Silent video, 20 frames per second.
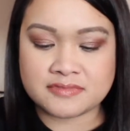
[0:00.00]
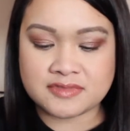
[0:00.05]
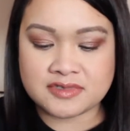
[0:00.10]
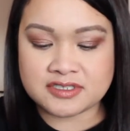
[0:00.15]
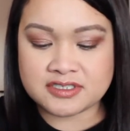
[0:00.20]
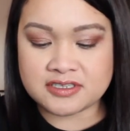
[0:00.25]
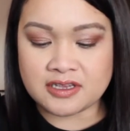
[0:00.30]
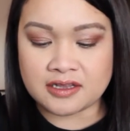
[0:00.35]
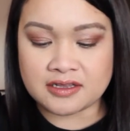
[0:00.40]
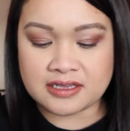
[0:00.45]

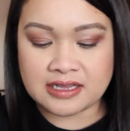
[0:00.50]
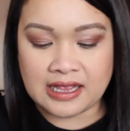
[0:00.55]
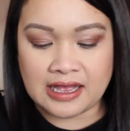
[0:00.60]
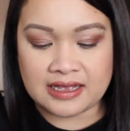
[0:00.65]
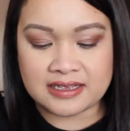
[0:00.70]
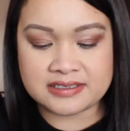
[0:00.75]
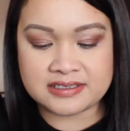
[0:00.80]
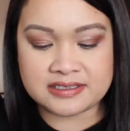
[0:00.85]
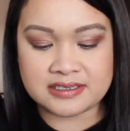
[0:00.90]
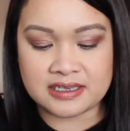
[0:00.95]

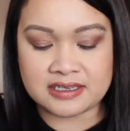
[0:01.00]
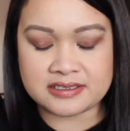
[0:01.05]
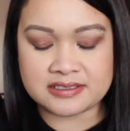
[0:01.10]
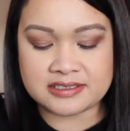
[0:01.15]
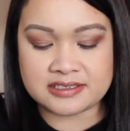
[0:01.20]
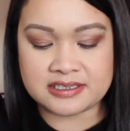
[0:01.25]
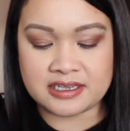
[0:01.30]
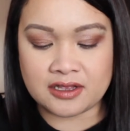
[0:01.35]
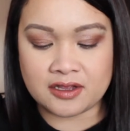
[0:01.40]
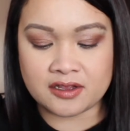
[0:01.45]
sunglass
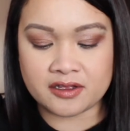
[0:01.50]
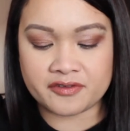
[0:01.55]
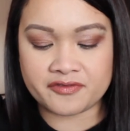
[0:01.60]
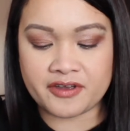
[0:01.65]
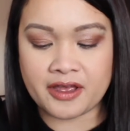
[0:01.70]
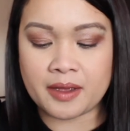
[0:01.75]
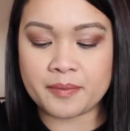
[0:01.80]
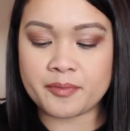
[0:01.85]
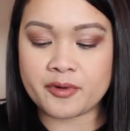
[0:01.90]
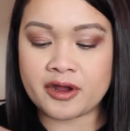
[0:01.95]
silk
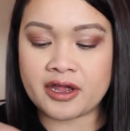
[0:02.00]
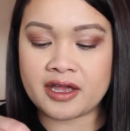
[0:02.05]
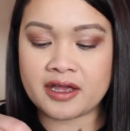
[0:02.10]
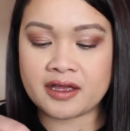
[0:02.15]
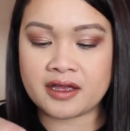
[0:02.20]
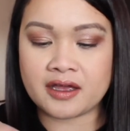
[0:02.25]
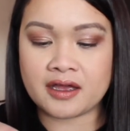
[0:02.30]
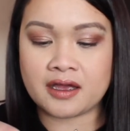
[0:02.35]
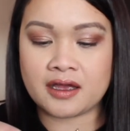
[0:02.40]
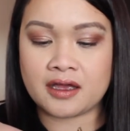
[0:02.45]

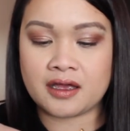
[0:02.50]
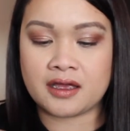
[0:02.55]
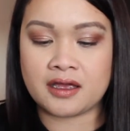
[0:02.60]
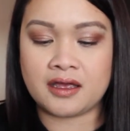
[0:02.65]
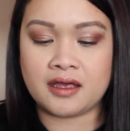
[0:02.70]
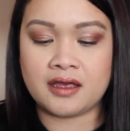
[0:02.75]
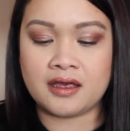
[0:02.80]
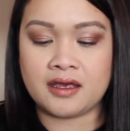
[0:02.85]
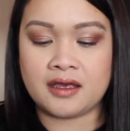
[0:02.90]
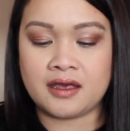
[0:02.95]
fabric.
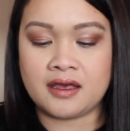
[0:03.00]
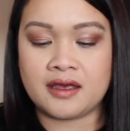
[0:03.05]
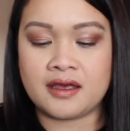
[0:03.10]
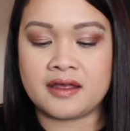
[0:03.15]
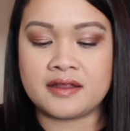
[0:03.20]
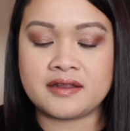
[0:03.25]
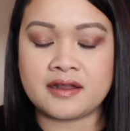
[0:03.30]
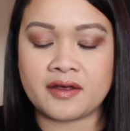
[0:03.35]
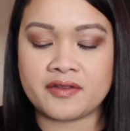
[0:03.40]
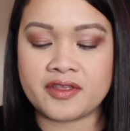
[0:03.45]

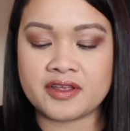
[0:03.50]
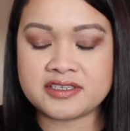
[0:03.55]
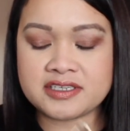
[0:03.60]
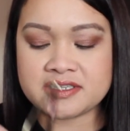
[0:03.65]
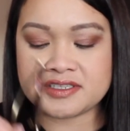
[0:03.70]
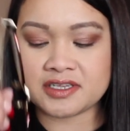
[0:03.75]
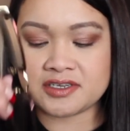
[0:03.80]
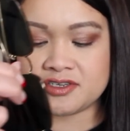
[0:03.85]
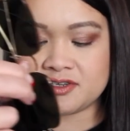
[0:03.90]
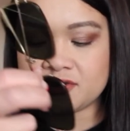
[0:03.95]
Now this
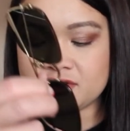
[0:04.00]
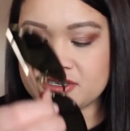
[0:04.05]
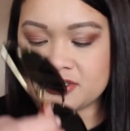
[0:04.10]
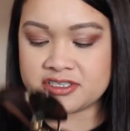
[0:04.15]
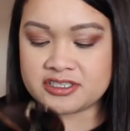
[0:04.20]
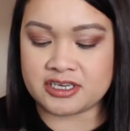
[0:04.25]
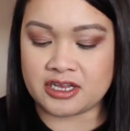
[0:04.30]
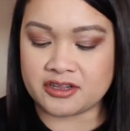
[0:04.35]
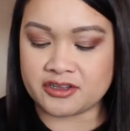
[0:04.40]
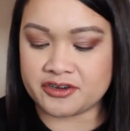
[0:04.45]
is the Dior
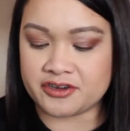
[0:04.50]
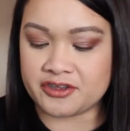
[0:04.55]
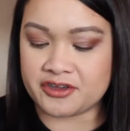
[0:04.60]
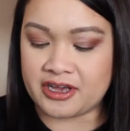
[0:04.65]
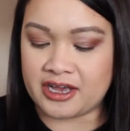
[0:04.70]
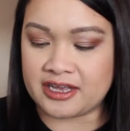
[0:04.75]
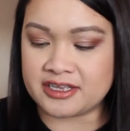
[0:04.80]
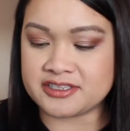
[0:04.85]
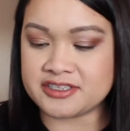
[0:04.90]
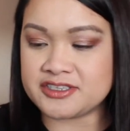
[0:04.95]
Stellaire, you
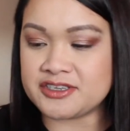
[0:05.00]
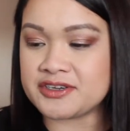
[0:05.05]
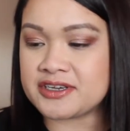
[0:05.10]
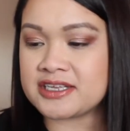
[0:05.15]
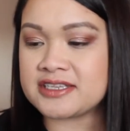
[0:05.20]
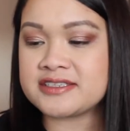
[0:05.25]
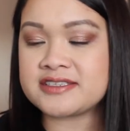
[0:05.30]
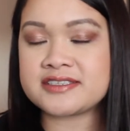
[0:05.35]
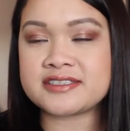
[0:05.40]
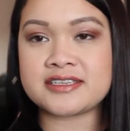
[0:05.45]
guys. You
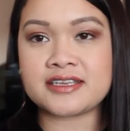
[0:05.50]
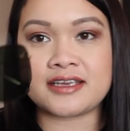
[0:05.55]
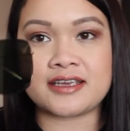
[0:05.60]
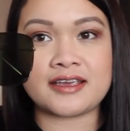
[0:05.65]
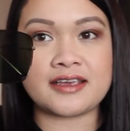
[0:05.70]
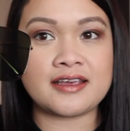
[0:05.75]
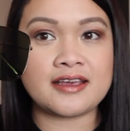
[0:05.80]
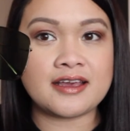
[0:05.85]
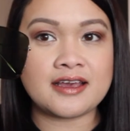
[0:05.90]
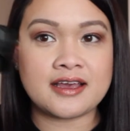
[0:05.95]
can
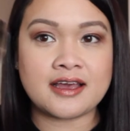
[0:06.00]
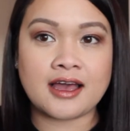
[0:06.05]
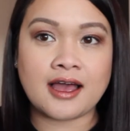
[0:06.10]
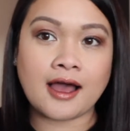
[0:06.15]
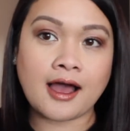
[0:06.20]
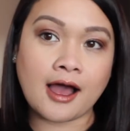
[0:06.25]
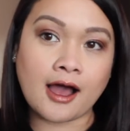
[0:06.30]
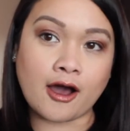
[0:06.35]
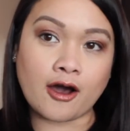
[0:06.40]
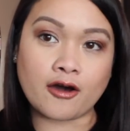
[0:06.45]
see
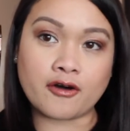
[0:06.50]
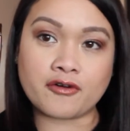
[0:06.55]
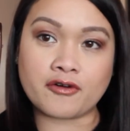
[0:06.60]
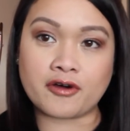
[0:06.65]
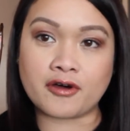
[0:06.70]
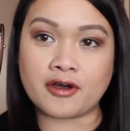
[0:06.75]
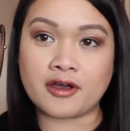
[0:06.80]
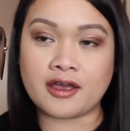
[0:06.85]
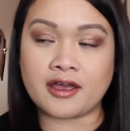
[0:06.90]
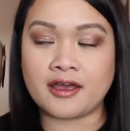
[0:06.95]
how
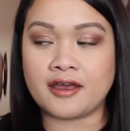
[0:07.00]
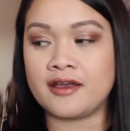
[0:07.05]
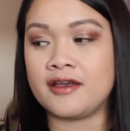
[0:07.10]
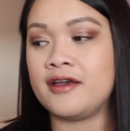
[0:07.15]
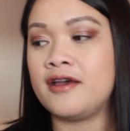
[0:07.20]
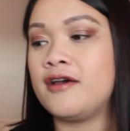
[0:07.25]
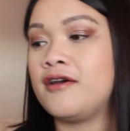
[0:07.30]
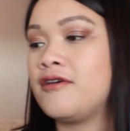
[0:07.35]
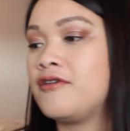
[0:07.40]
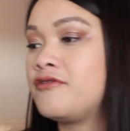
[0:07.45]

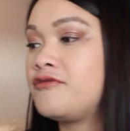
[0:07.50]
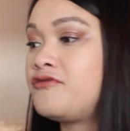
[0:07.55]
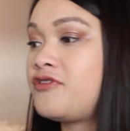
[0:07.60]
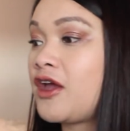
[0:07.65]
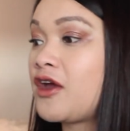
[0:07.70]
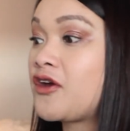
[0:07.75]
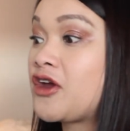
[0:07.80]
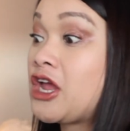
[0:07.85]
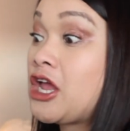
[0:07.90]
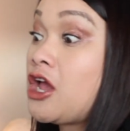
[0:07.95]

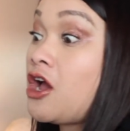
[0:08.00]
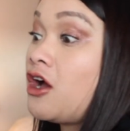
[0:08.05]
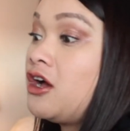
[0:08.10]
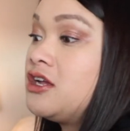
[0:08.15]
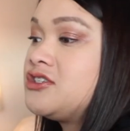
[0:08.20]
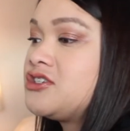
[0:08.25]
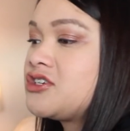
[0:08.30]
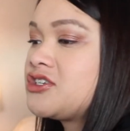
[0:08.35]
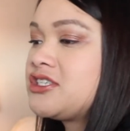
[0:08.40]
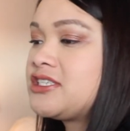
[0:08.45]
very
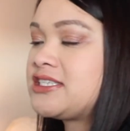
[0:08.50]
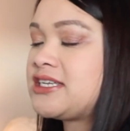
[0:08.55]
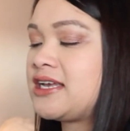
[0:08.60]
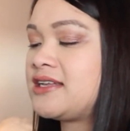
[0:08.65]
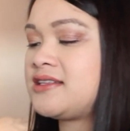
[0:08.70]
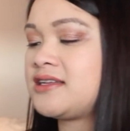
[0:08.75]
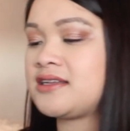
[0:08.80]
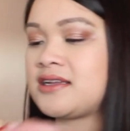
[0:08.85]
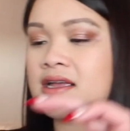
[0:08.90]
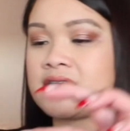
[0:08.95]

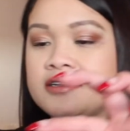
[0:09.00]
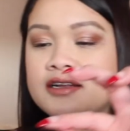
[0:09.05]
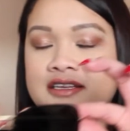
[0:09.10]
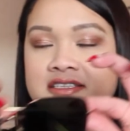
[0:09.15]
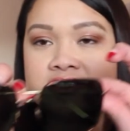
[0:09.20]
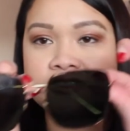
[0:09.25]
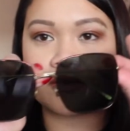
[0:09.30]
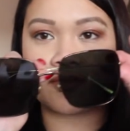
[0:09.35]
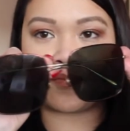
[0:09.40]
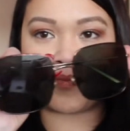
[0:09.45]
understated it
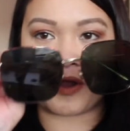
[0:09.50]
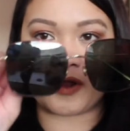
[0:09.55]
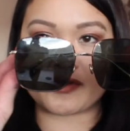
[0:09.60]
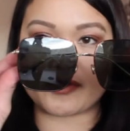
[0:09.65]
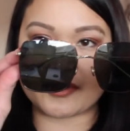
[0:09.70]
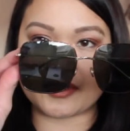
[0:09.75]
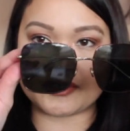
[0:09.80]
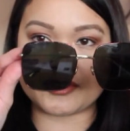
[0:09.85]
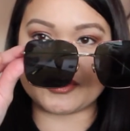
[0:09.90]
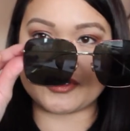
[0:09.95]
is compared to
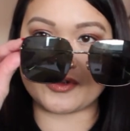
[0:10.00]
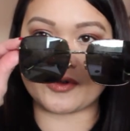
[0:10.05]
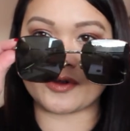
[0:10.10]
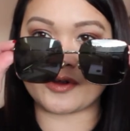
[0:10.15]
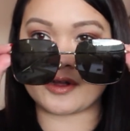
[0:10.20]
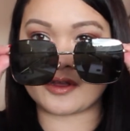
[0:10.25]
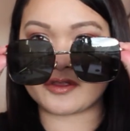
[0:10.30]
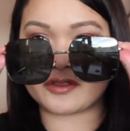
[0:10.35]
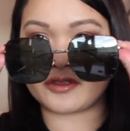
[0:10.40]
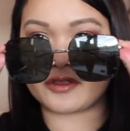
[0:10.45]
the
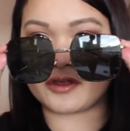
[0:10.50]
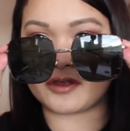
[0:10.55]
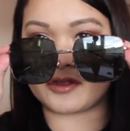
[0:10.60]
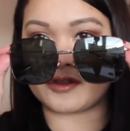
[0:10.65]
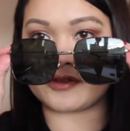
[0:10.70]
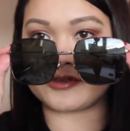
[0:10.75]
Dior, the